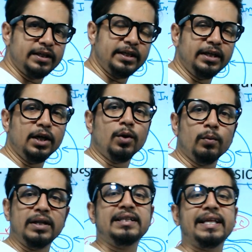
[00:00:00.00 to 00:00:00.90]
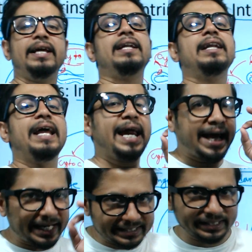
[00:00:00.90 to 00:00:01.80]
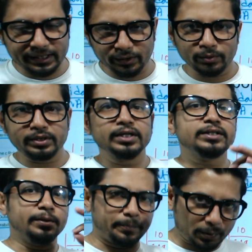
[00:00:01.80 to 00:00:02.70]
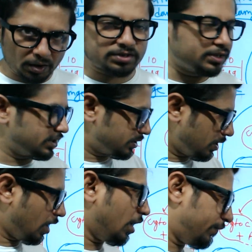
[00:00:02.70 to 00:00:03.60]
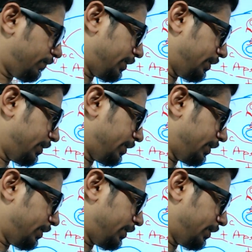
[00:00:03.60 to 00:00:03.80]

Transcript: 3 will then execute the process of